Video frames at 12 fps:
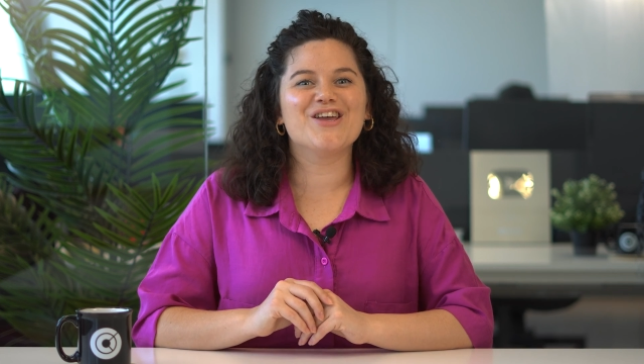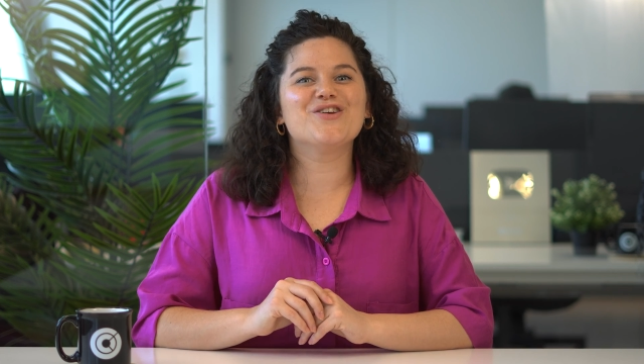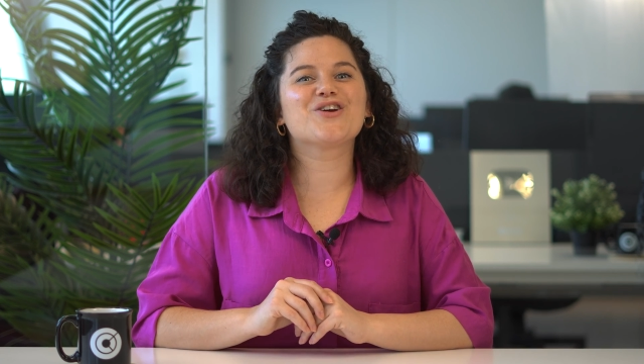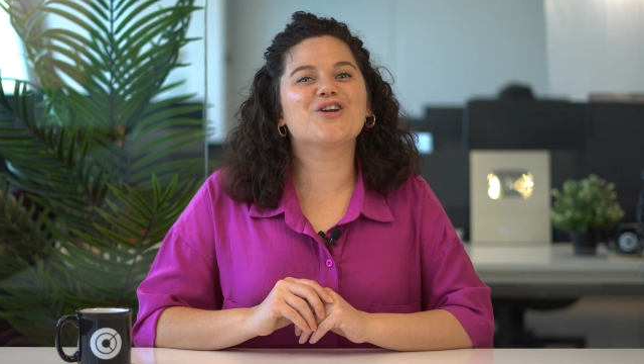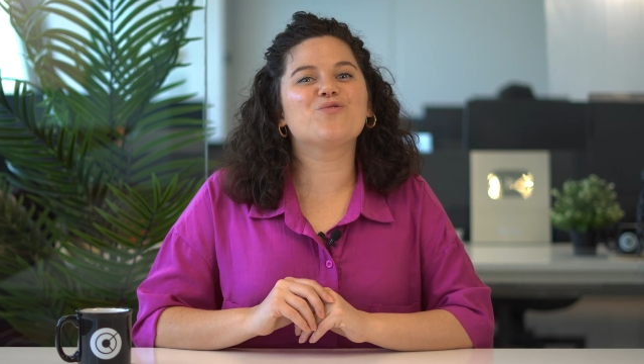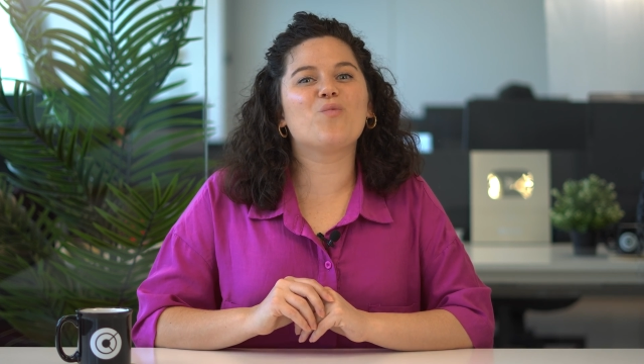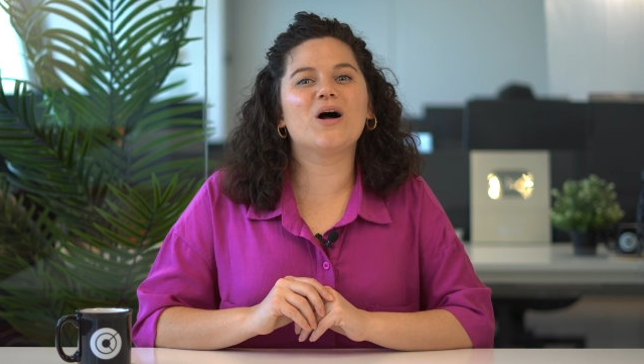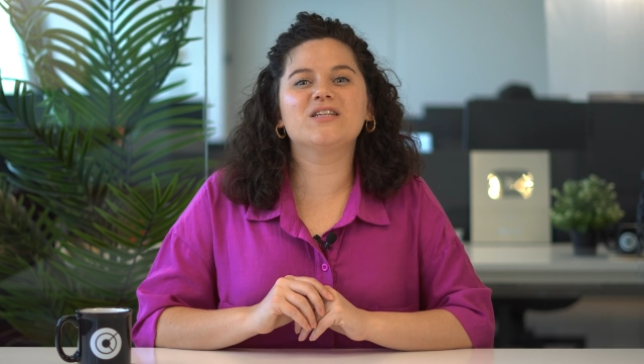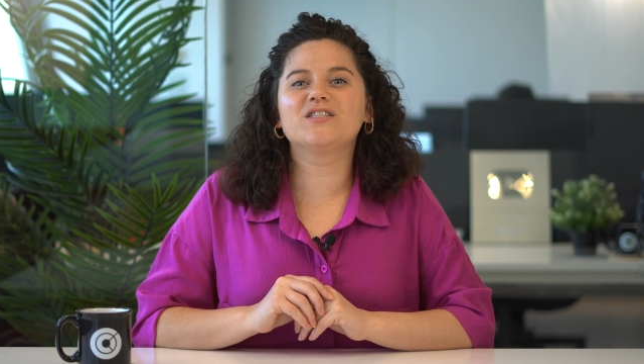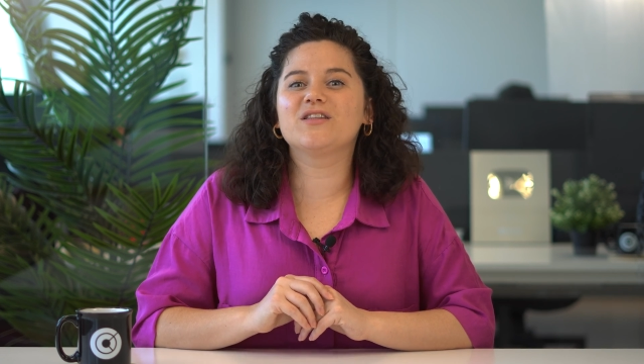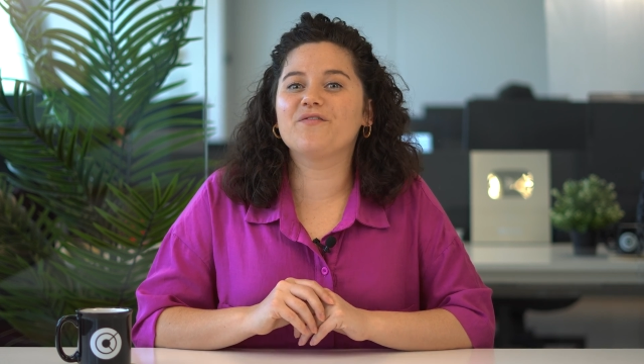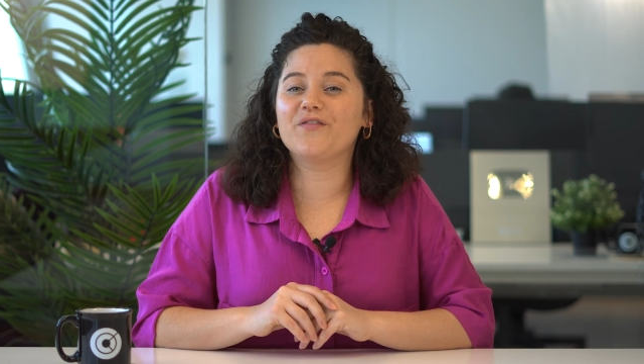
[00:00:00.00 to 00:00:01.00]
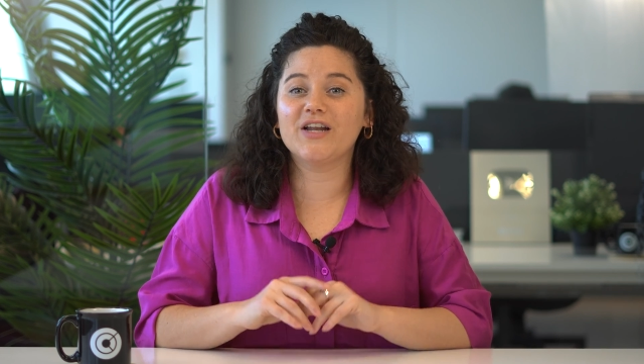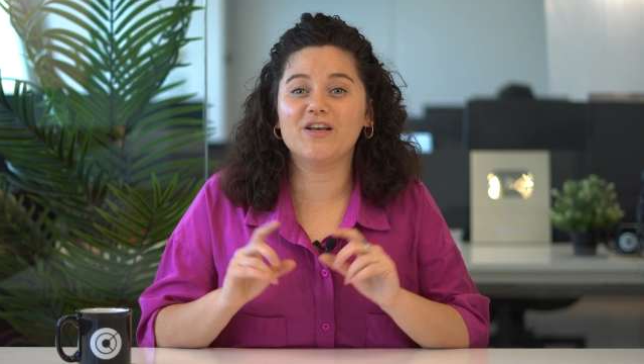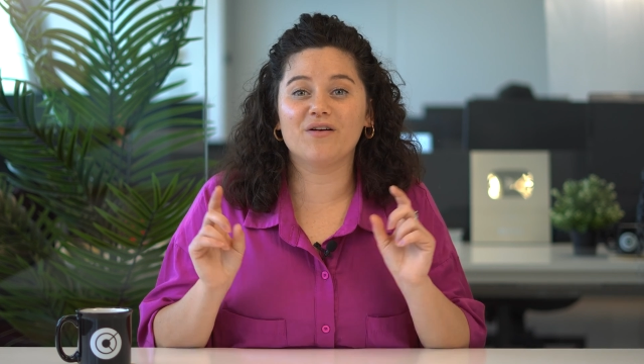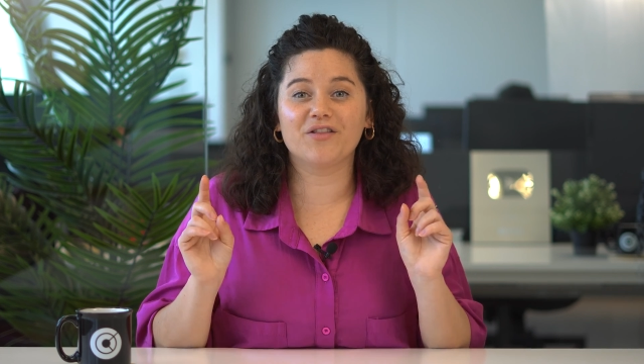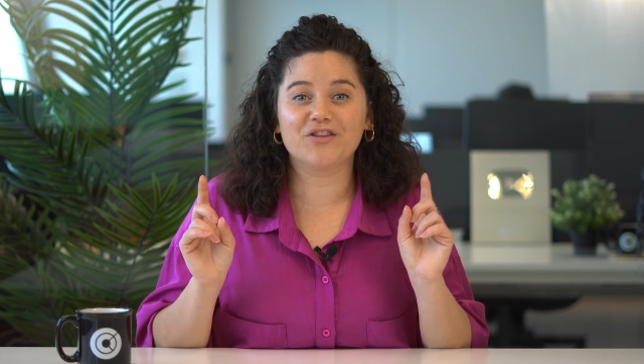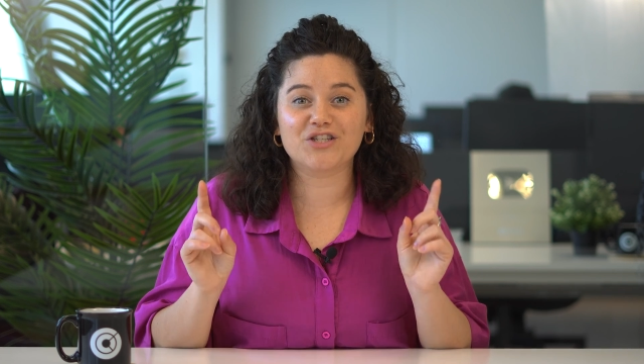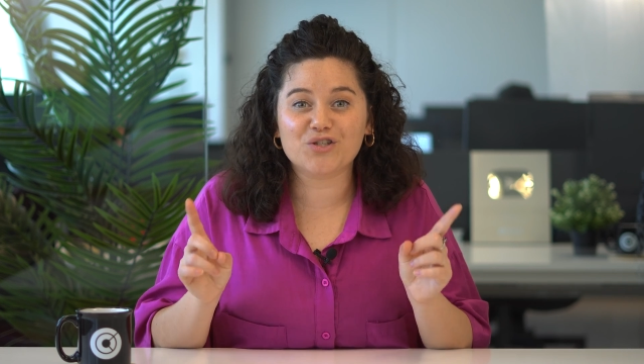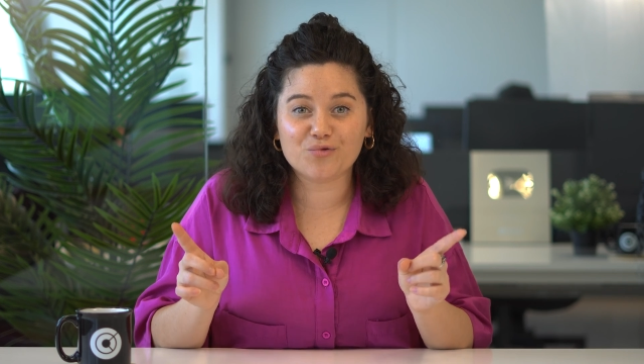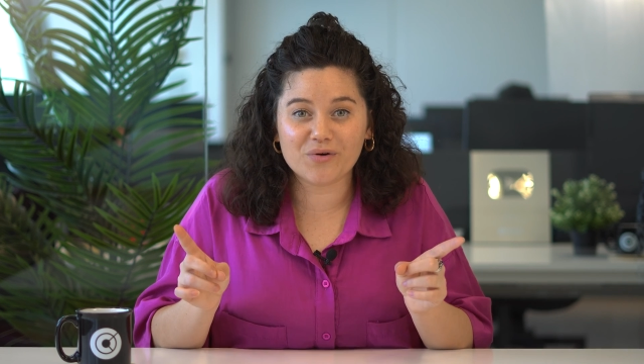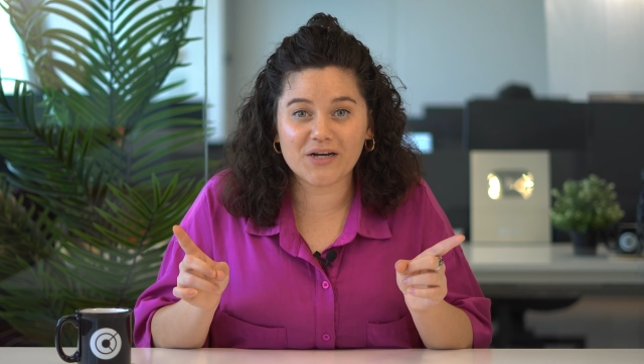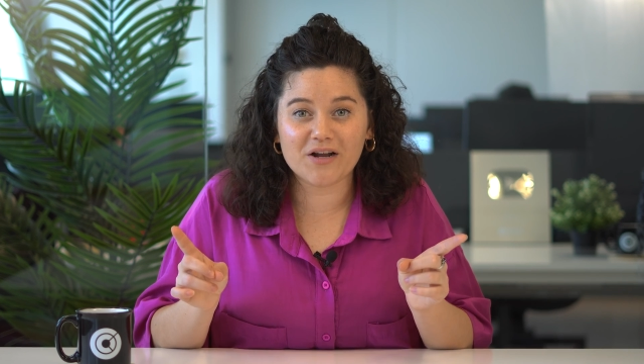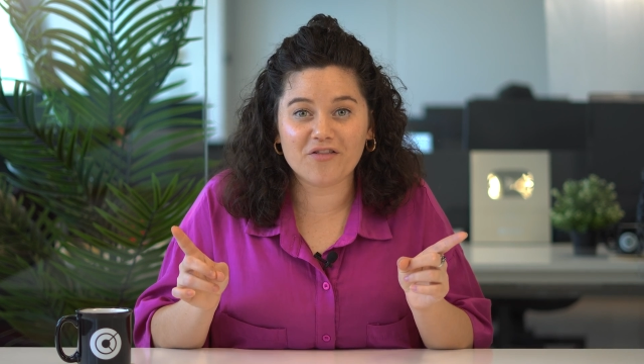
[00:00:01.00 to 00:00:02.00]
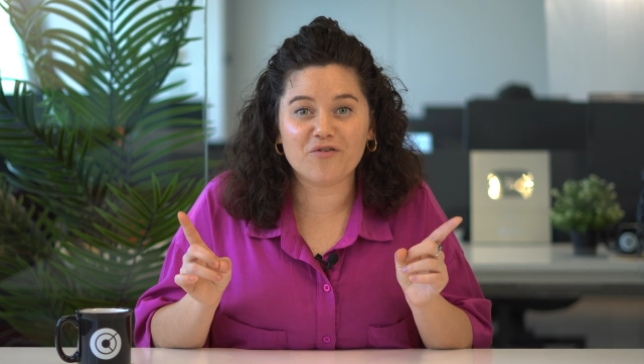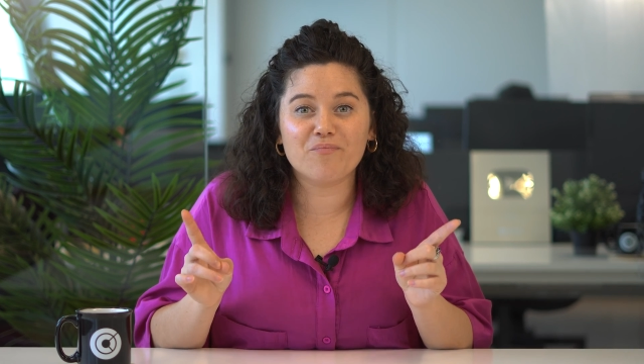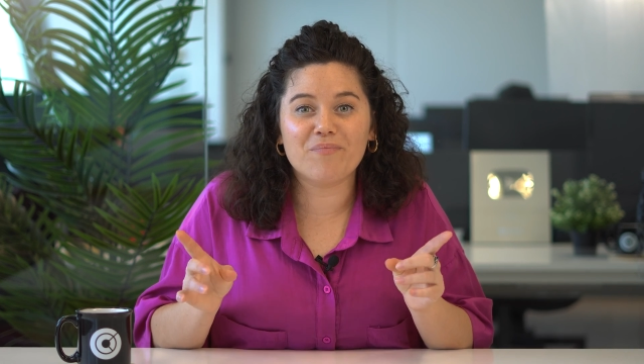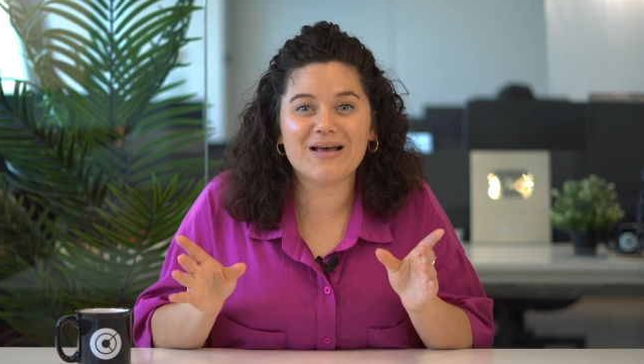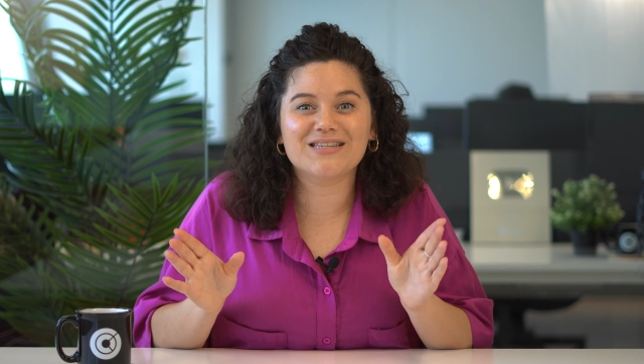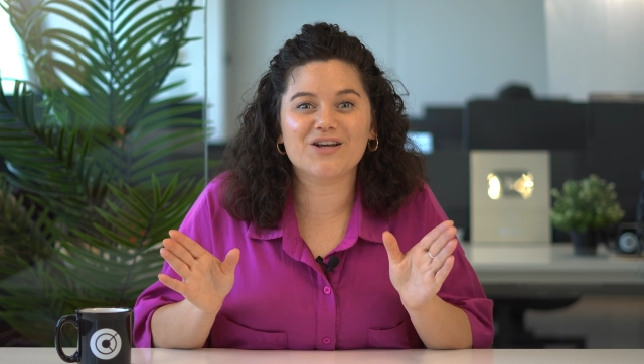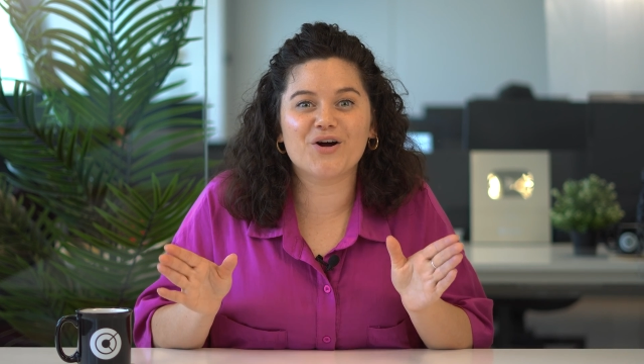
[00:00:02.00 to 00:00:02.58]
you can watch the video on the screen on the best